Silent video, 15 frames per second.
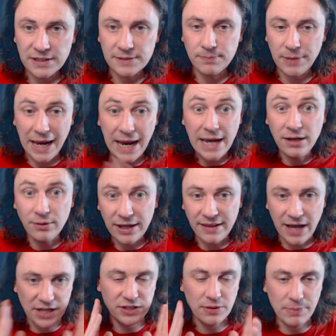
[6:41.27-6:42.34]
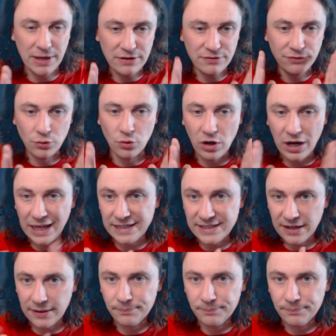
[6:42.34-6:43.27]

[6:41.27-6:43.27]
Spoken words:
But anyway, that's a bit for later.